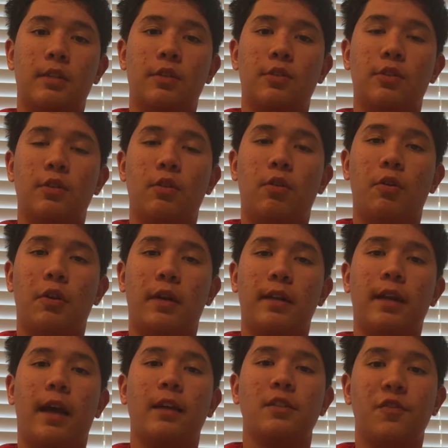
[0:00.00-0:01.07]
a certain
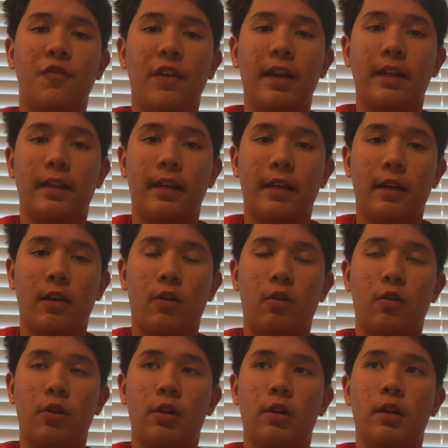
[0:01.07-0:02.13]
organ that is failing,
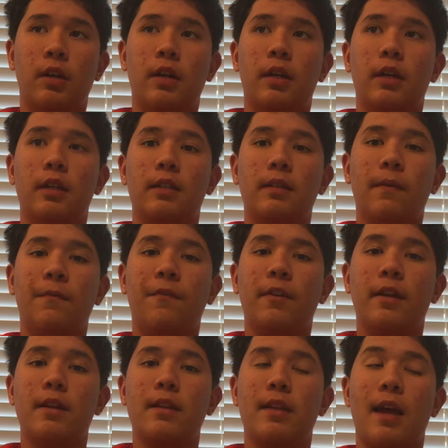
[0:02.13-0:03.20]
or
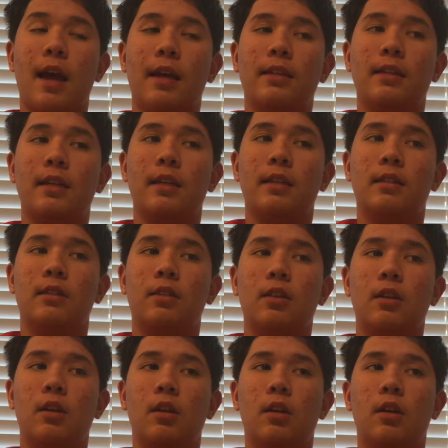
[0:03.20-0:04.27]
something that
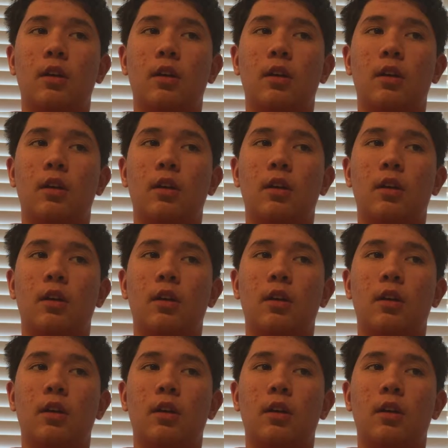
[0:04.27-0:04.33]
is